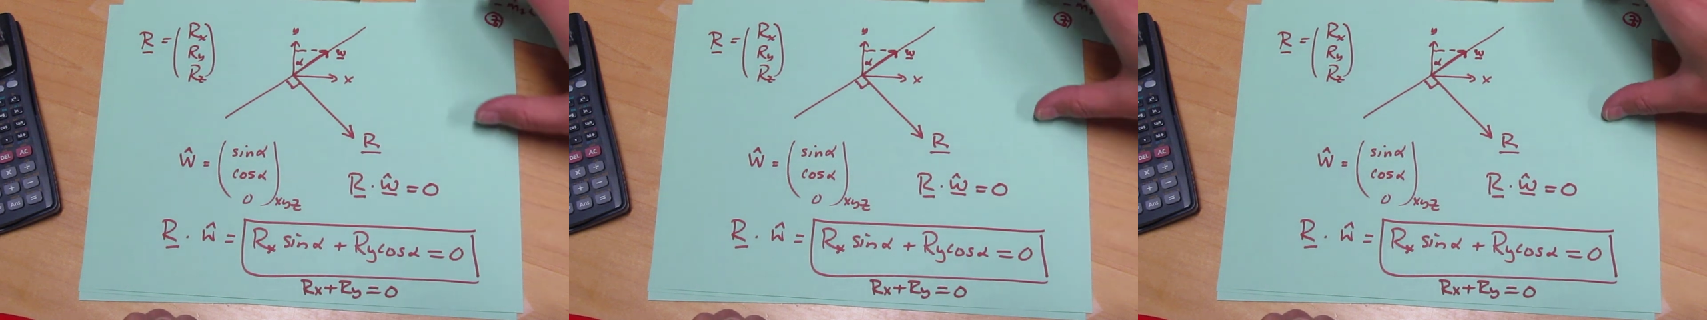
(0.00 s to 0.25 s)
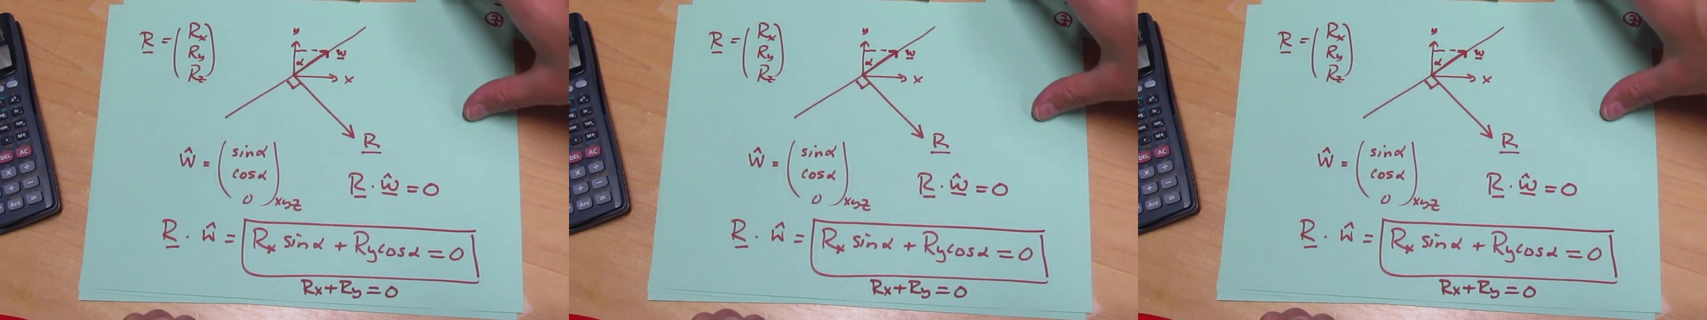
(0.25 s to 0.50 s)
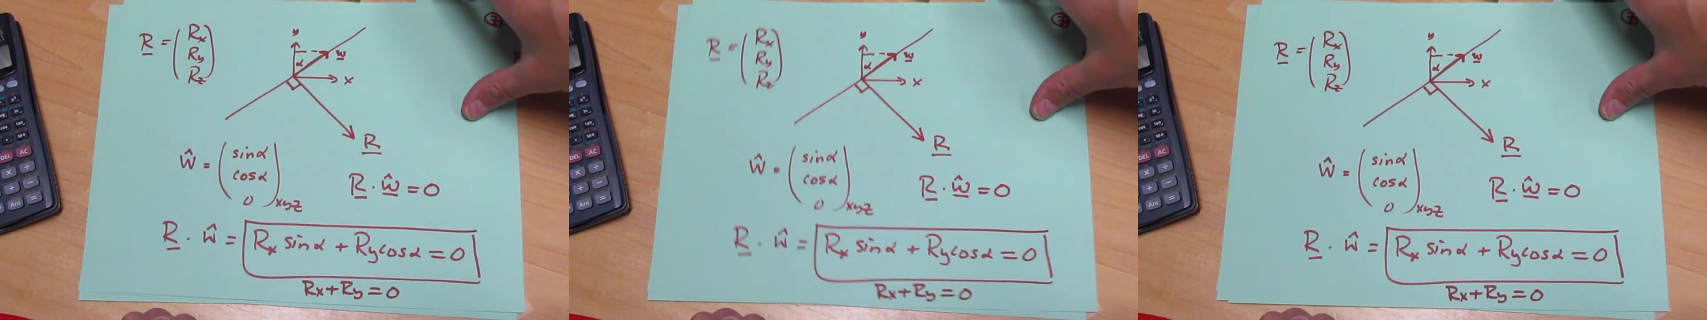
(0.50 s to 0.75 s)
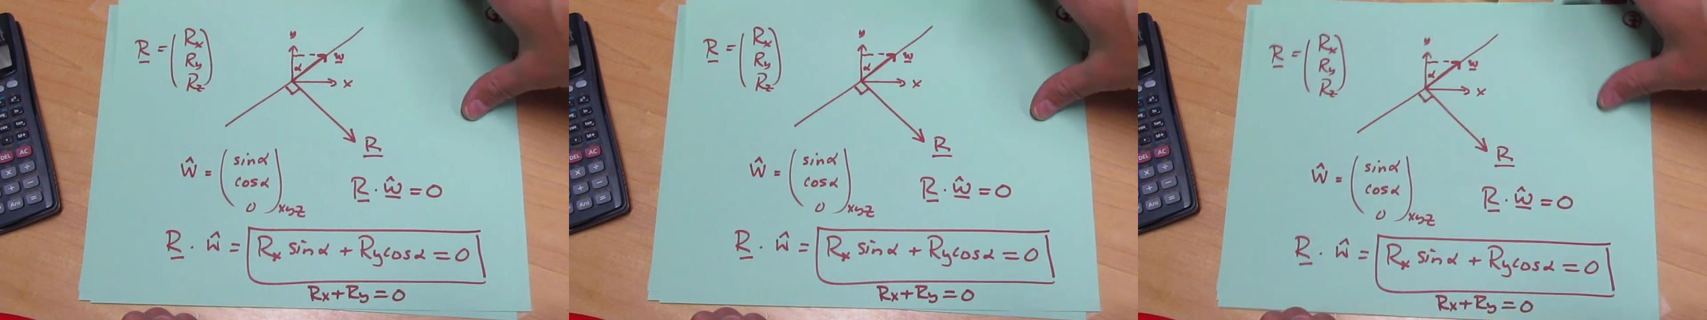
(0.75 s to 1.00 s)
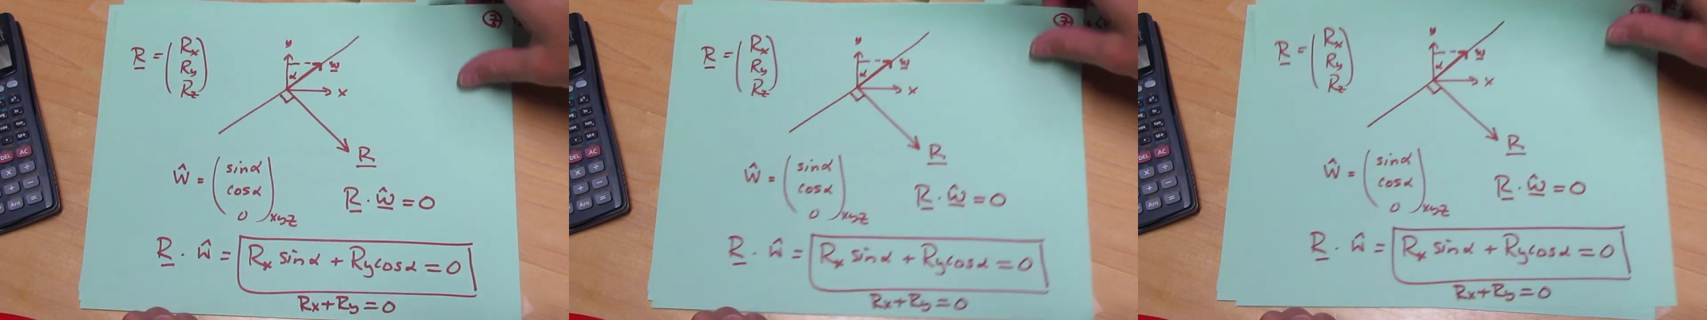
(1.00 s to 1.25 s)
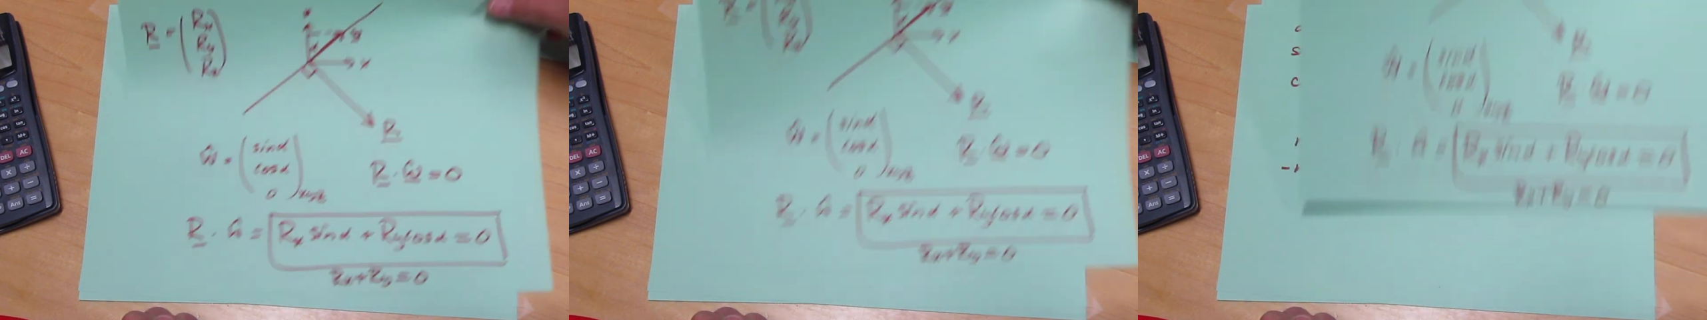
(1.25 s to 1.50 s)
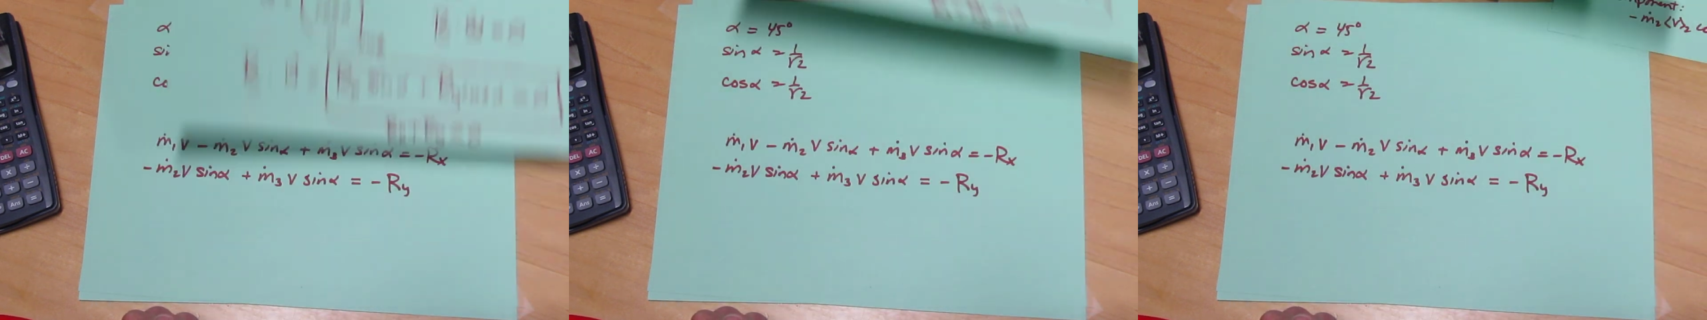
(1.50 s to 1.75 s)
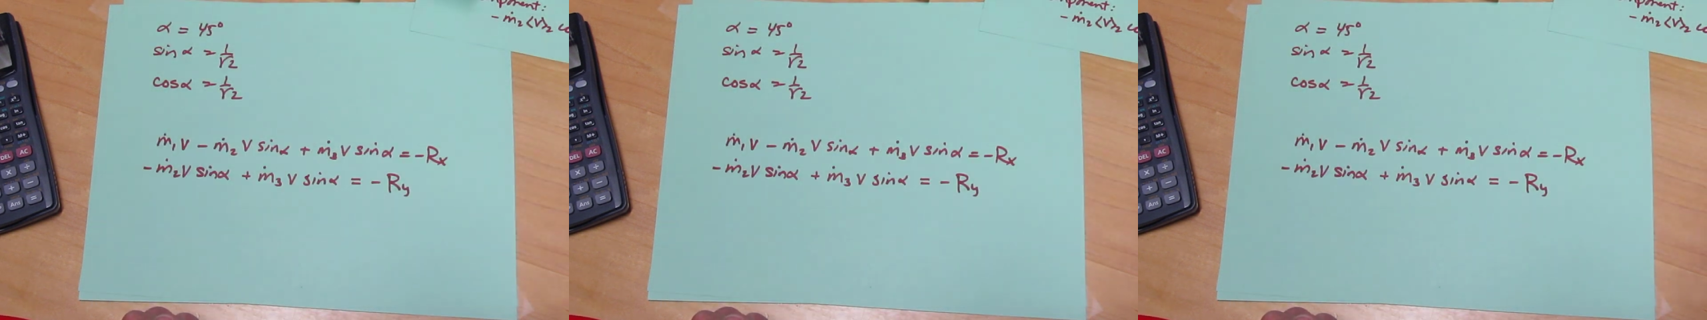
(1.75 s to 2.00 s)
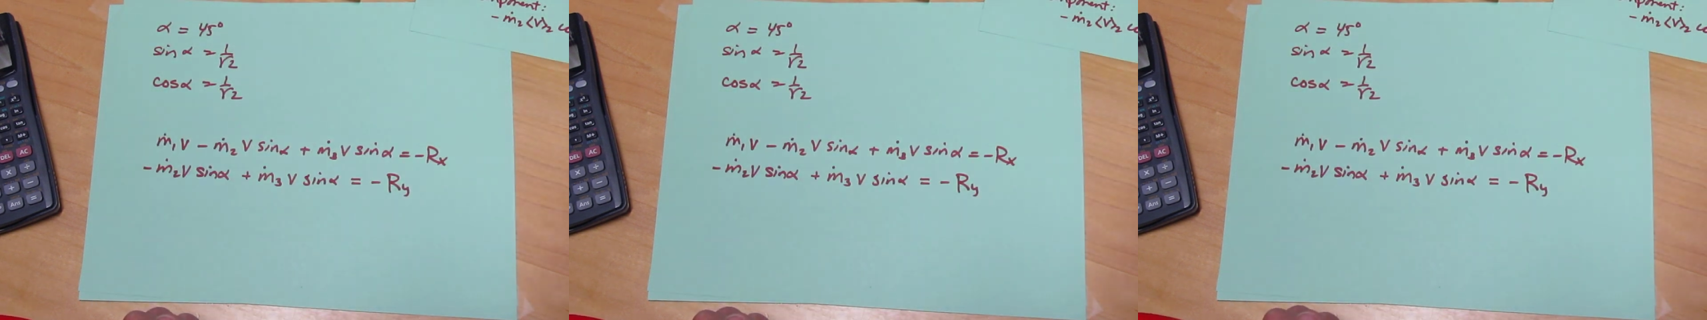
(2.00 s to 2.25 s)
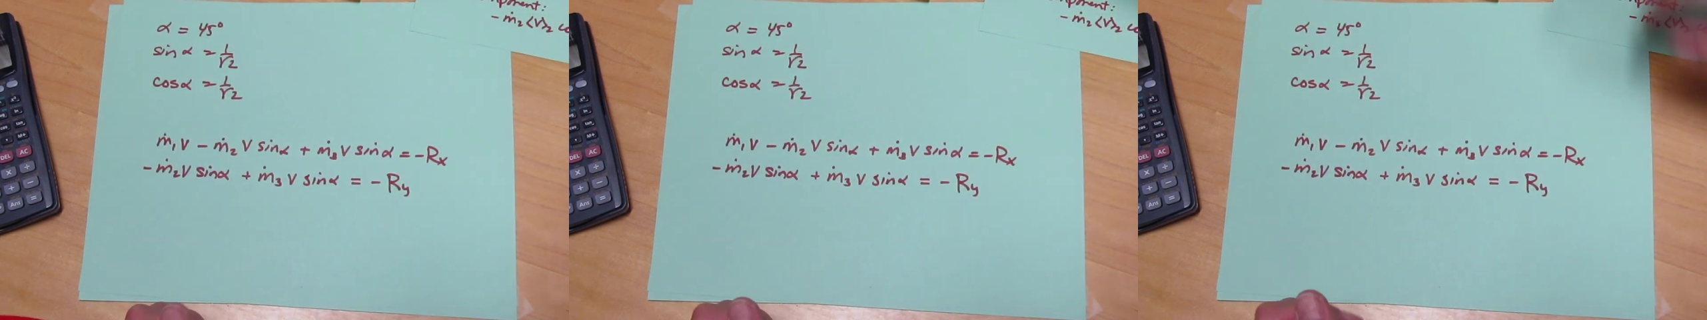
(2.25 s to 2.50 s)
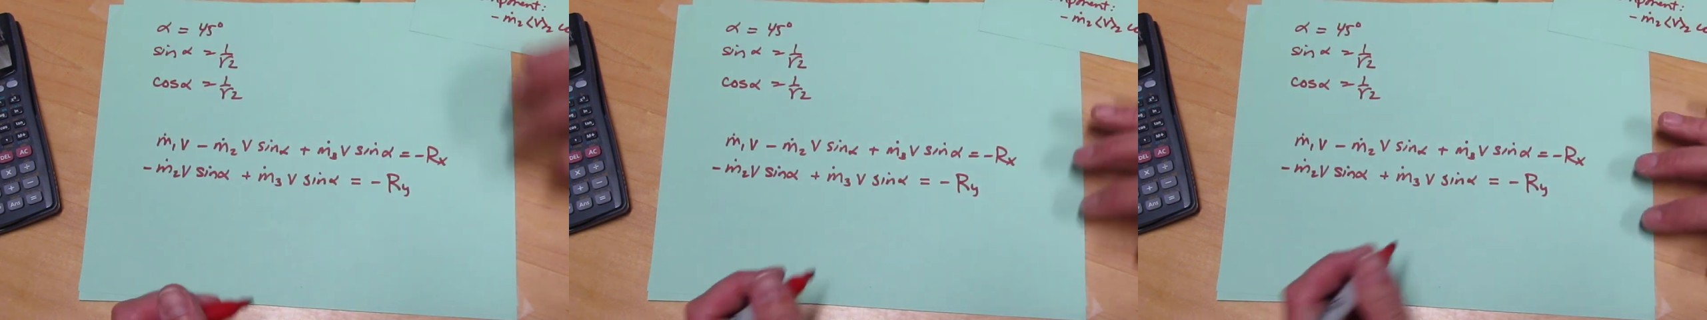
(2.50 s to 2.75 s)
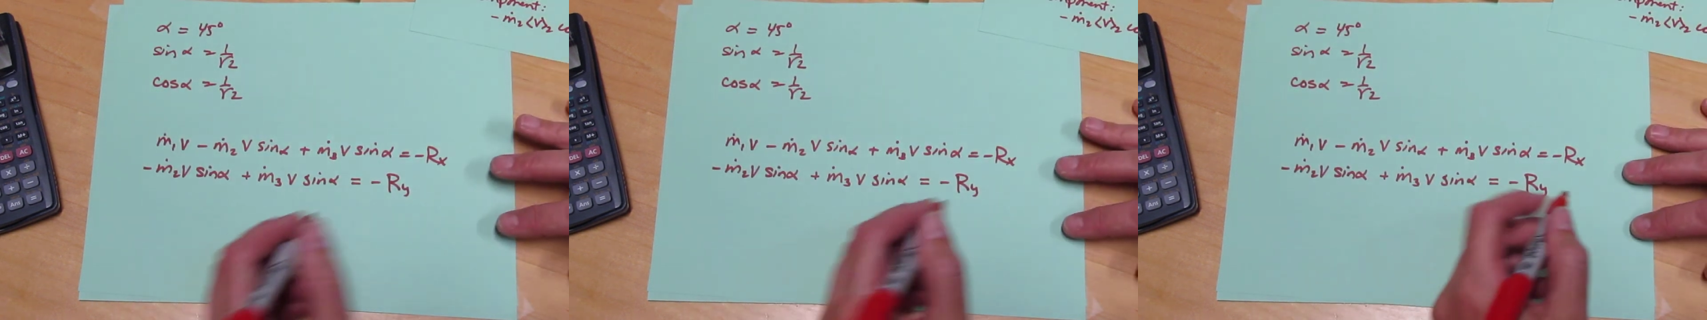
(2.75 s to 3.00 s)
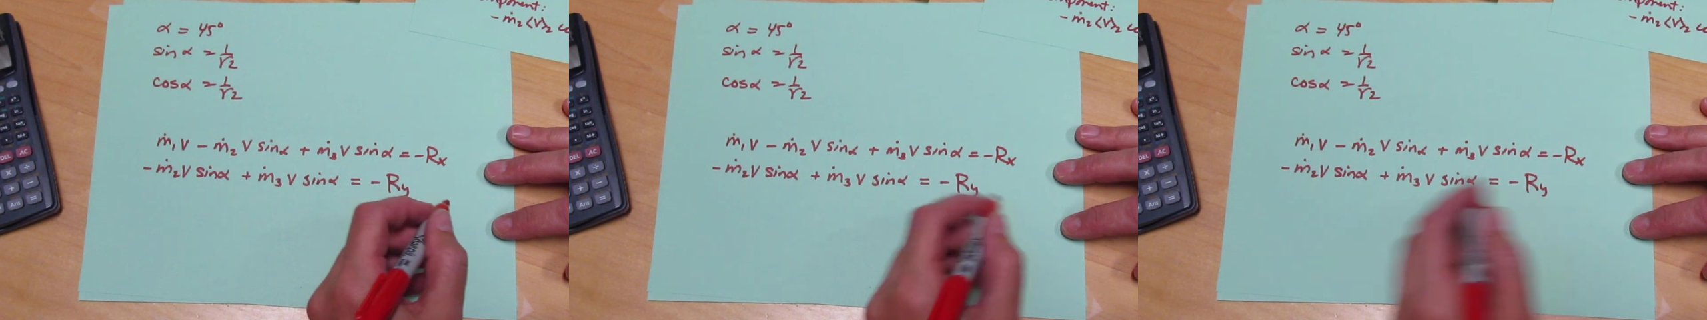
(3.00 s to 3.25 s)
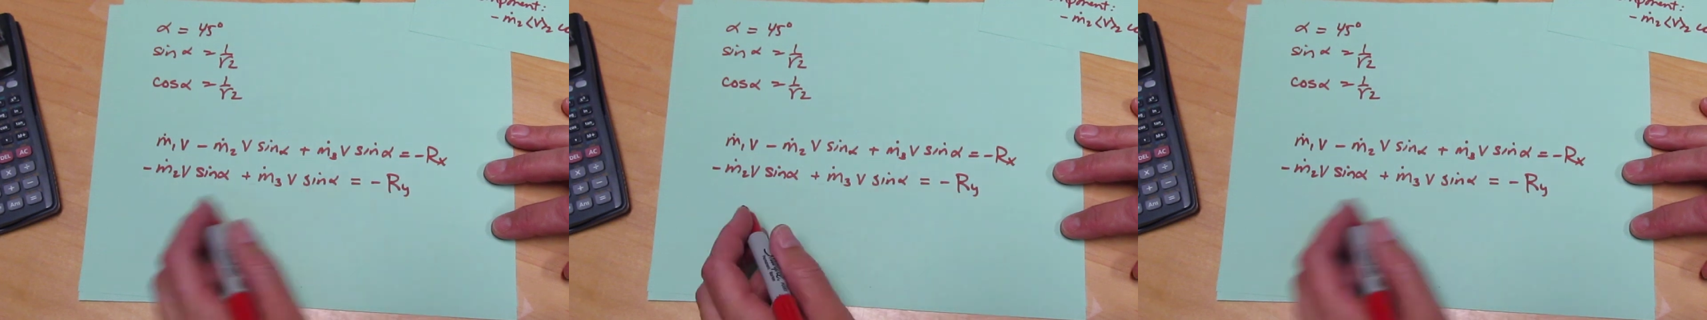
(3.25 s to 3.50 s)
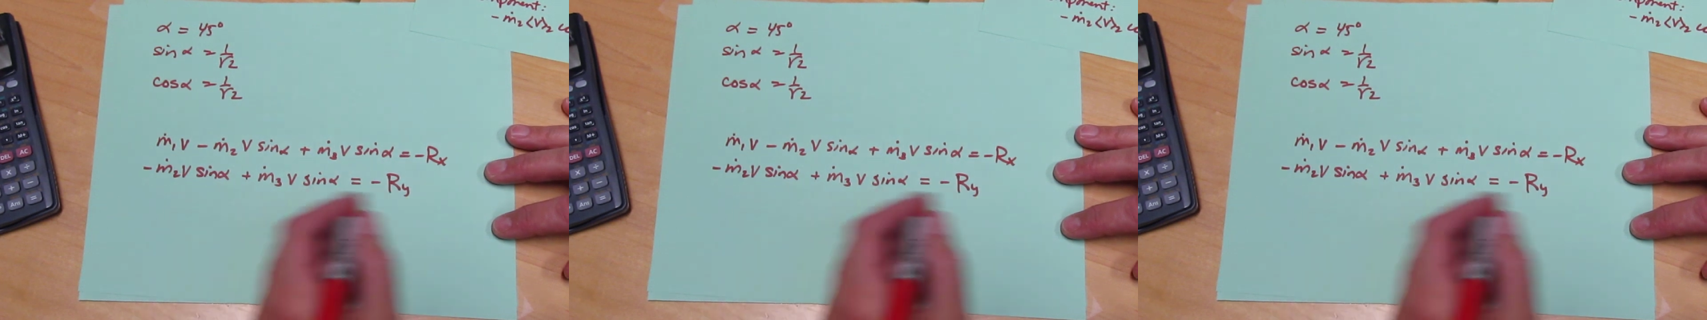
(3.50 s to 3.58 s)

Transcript: No face is visible, so there are no lips to read.